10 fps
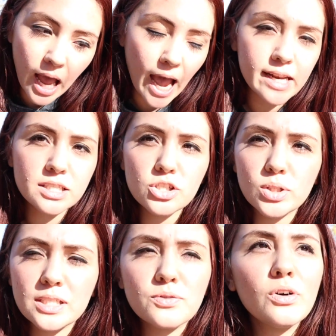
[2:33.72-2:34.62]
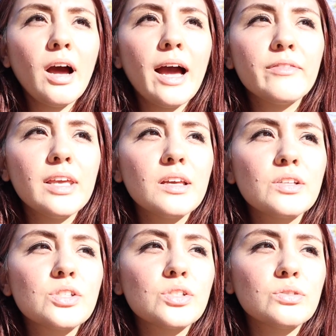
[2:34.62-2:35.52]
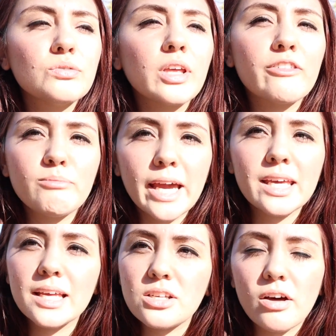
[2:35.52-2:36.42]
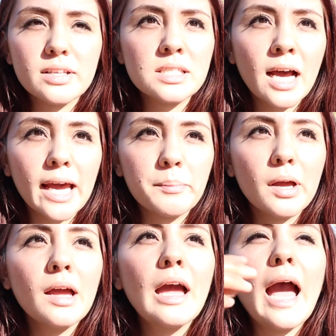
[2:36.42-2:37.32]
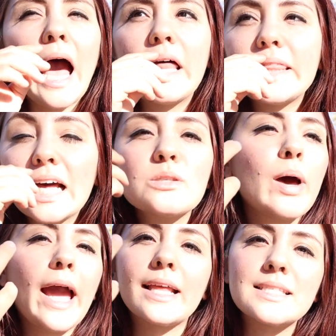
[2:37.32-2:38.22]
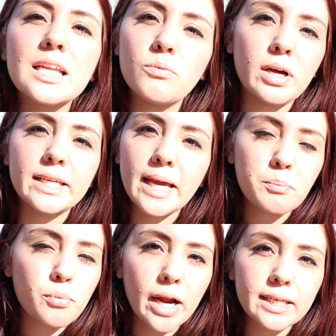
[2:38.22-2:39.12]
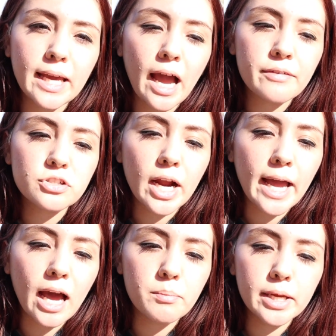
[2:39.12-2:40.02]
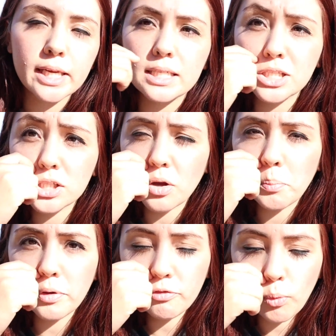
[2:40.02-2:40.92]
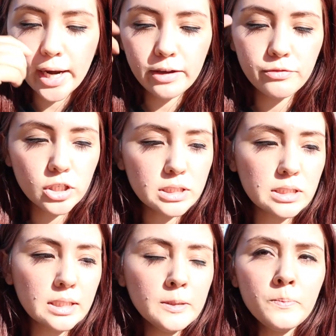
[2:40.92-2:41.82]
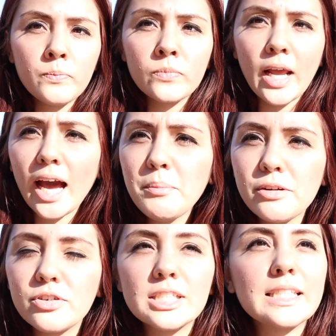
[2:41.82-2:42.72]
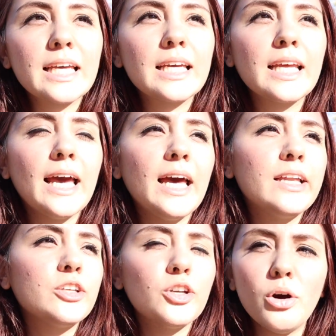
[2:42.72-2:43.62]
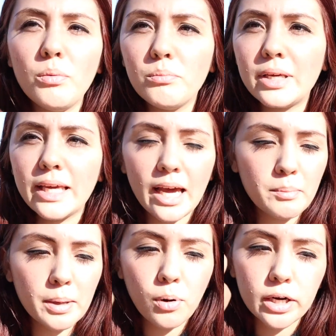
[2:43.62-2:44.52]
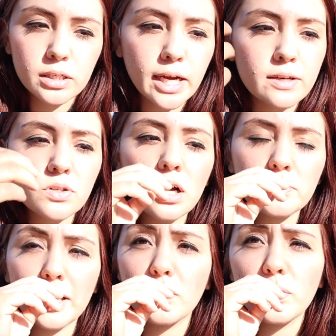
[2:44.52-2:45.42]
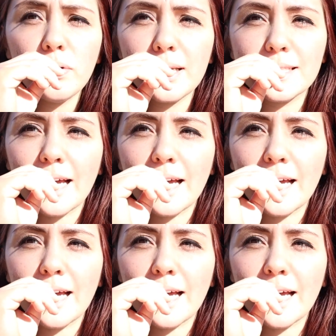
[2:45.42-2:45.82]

And it's stressful having to give my kids all this time. And that's why I didn't want to get pregnant after I had my kids. Because when I first had my first kid, and you know, me and my partner kind of talked about it, we were